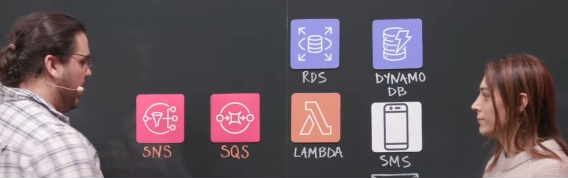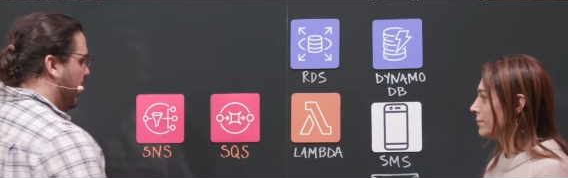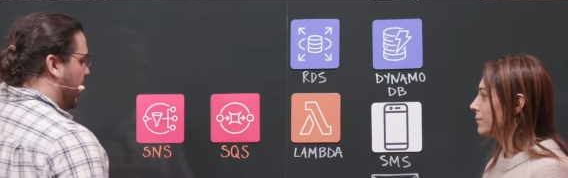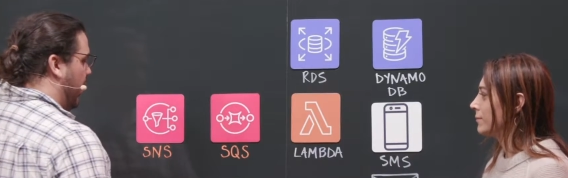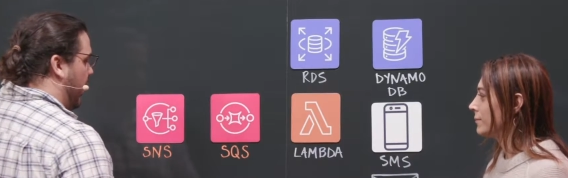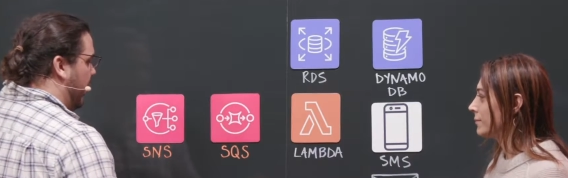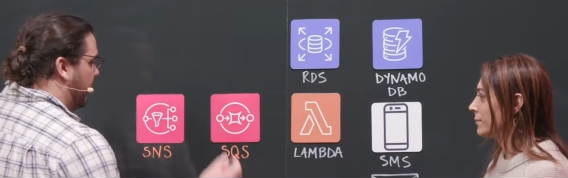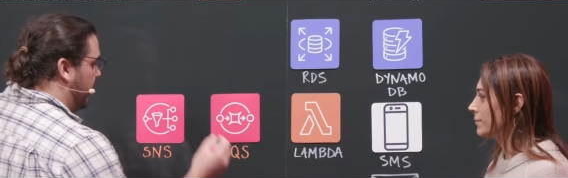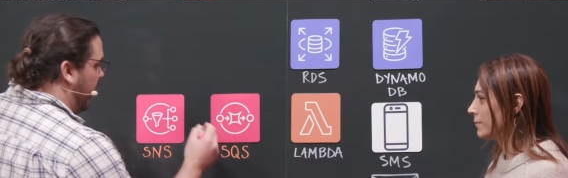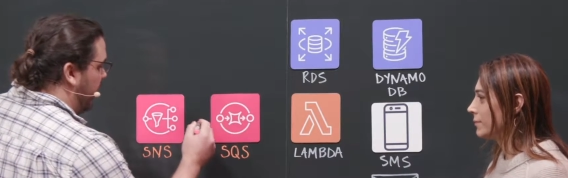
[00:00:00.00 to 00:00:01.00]
Speaker 1: Uh,
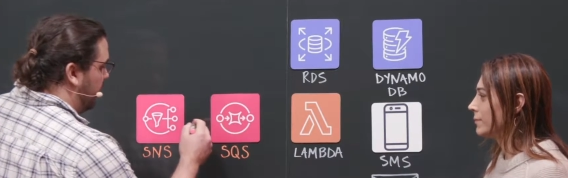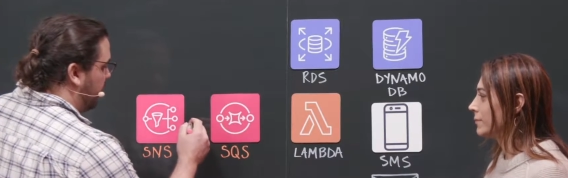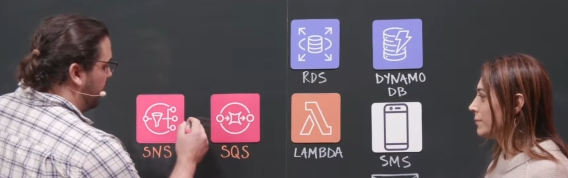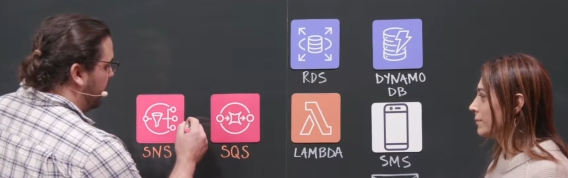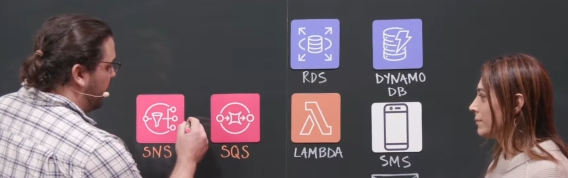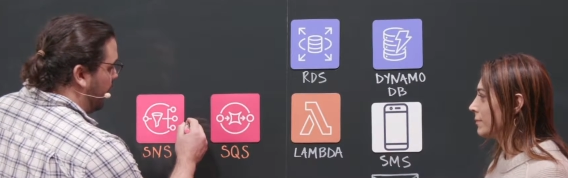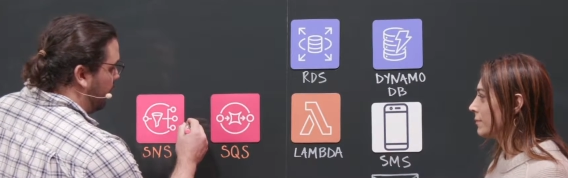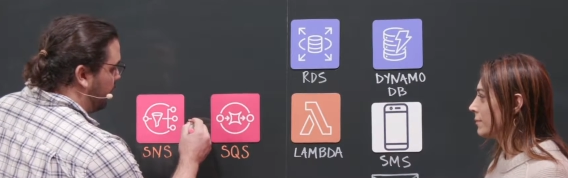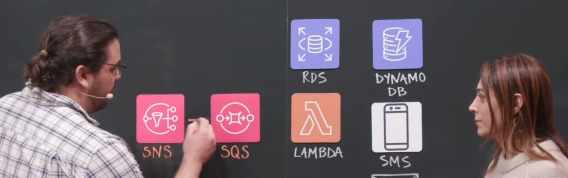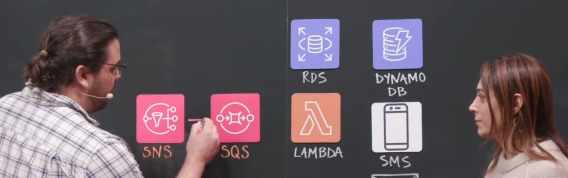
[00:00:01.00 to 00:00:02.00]
SNS
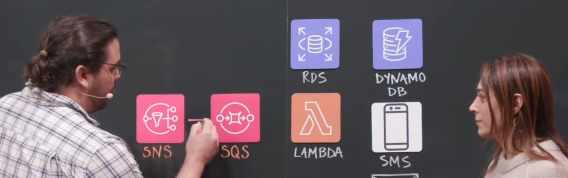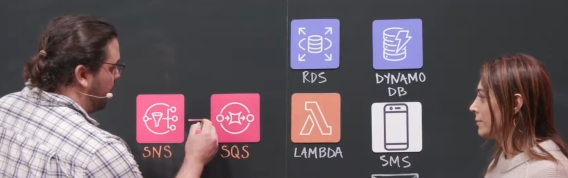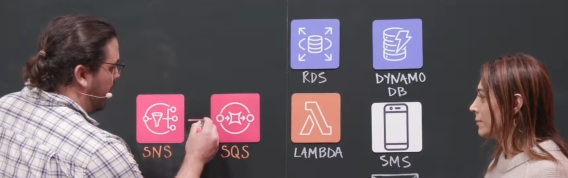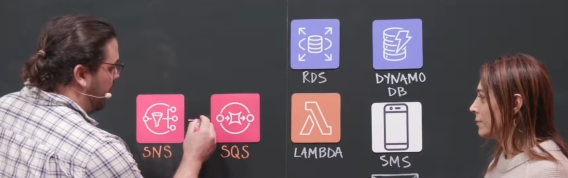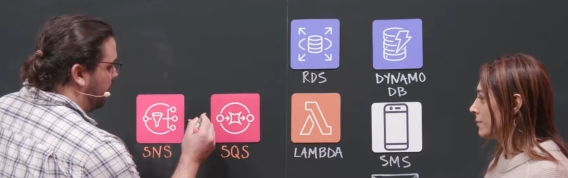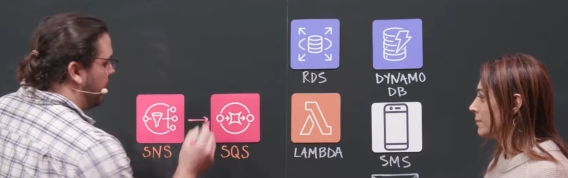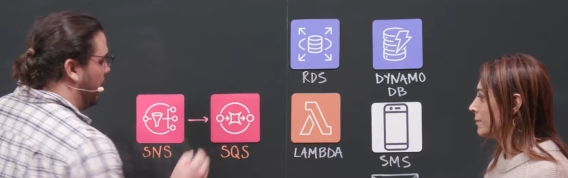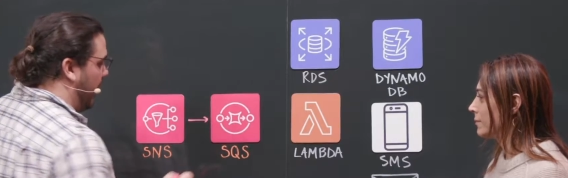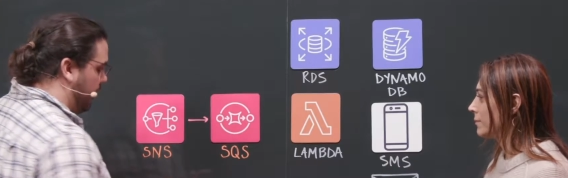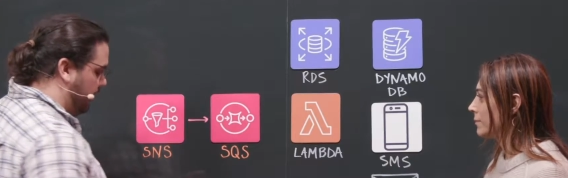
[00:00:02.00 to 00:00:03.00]
goes to
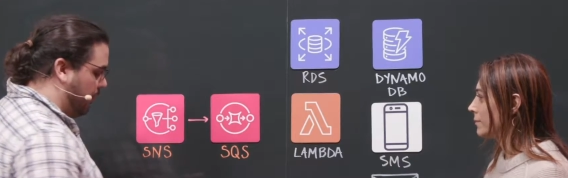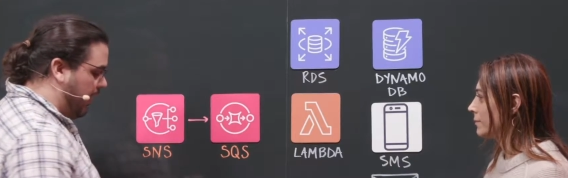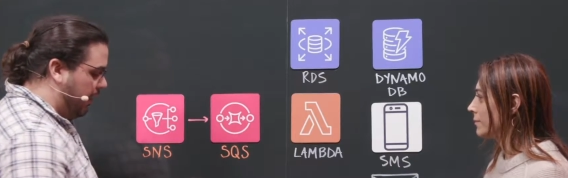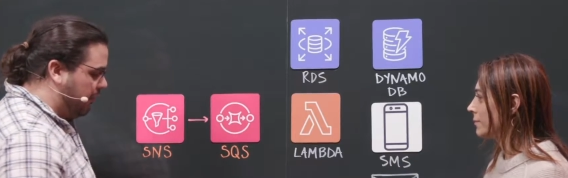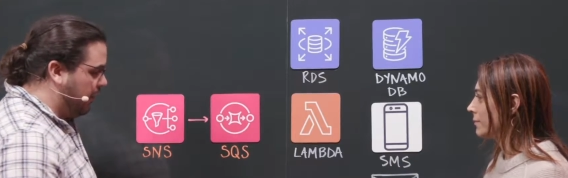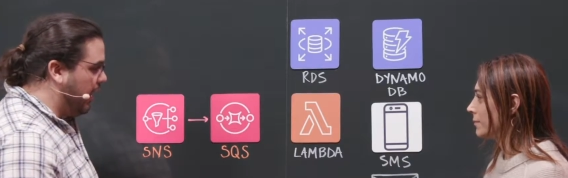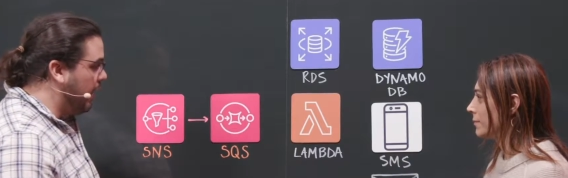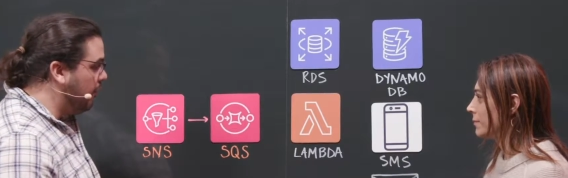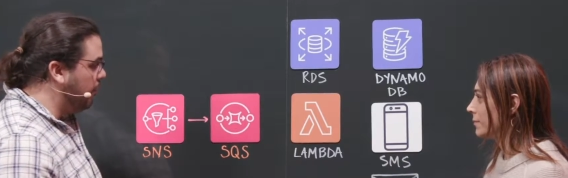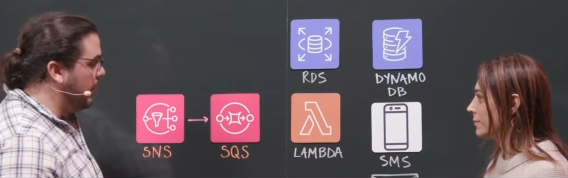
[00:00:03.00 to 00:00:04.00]
SQS. And we actually have
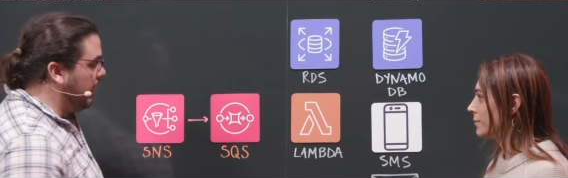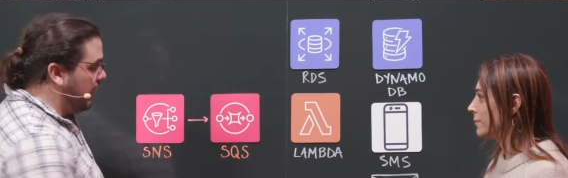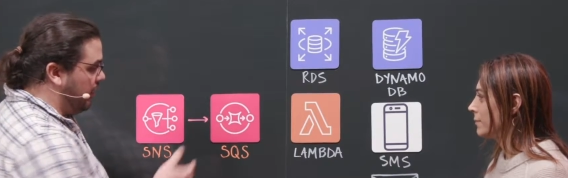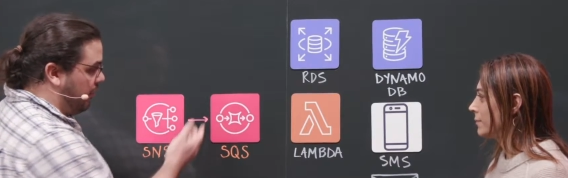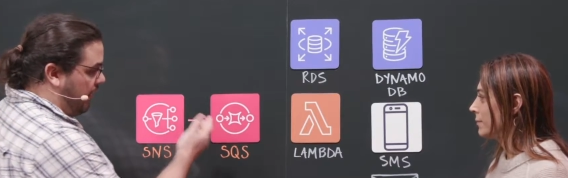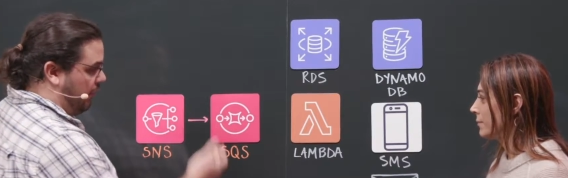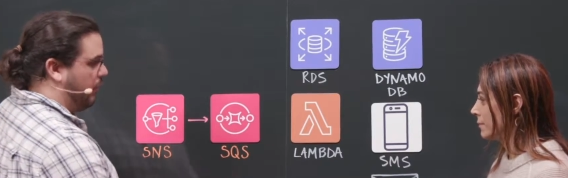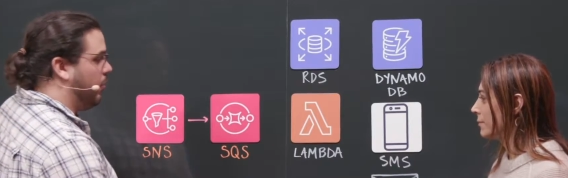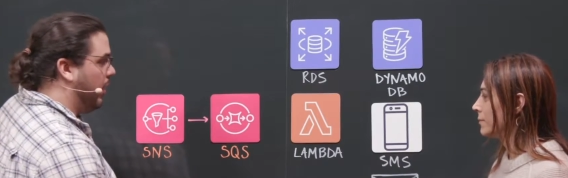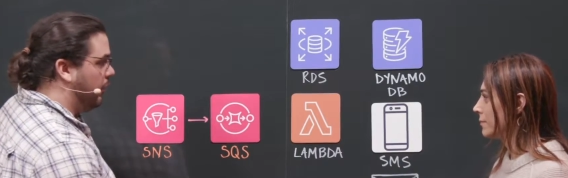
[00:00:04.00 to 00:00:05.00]
many different
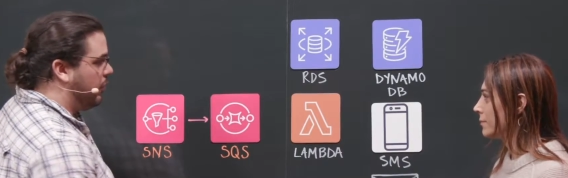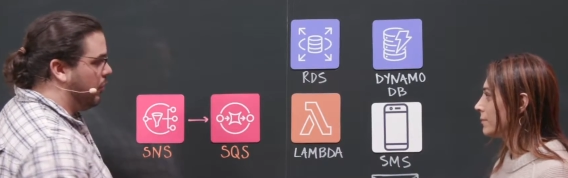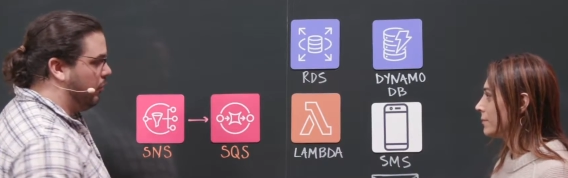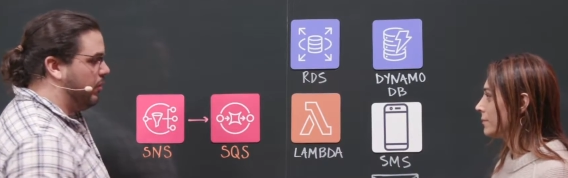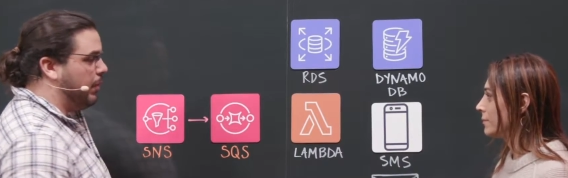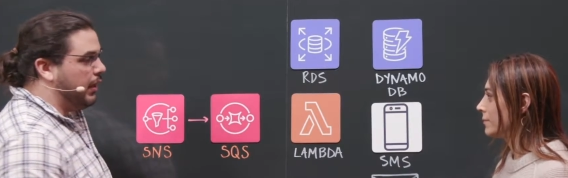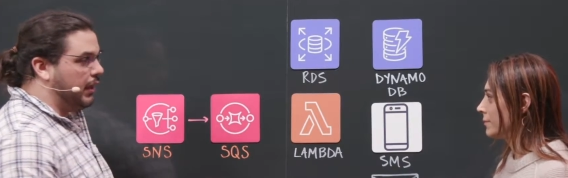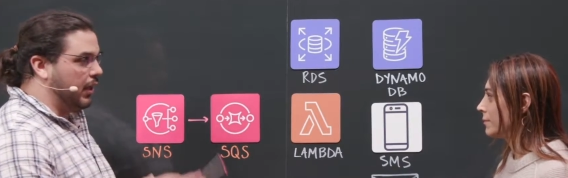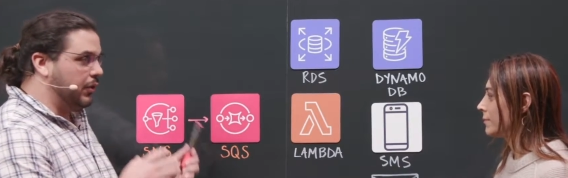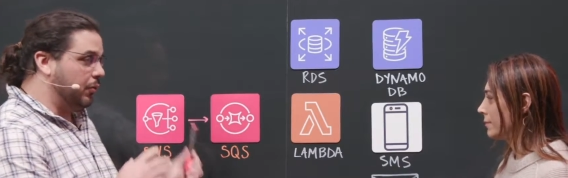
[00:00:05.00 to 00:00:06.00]
SQS queues depending
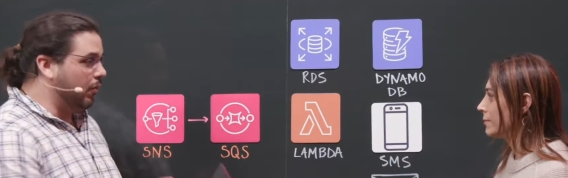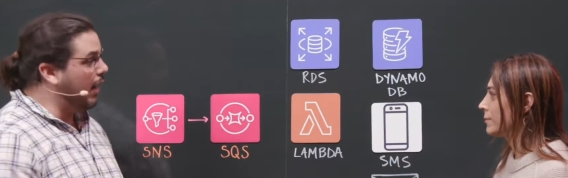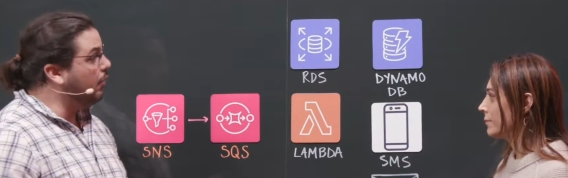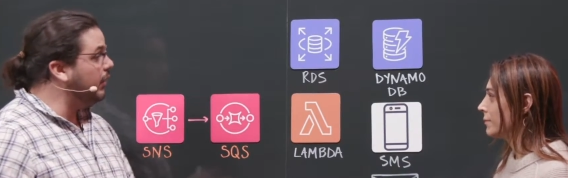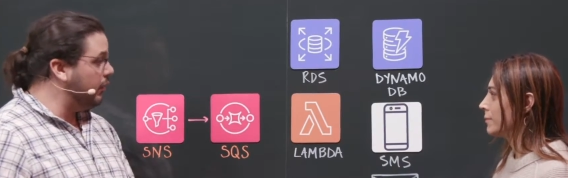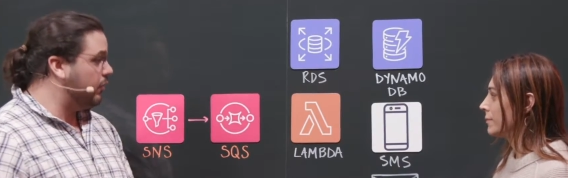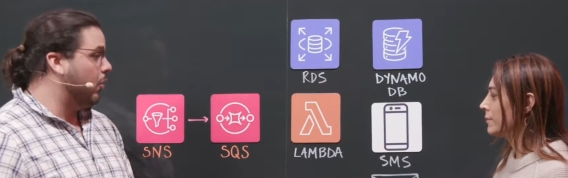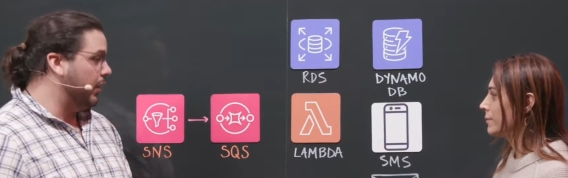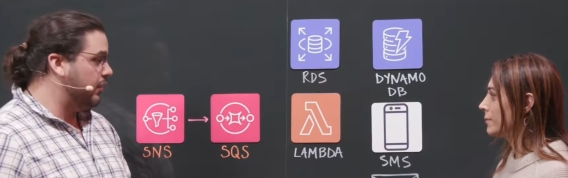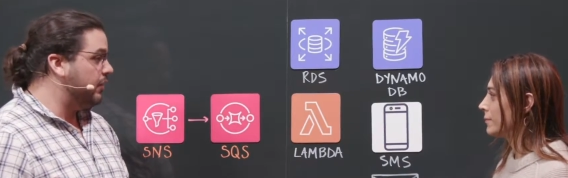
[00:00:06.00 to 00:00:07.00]
on the route it's going to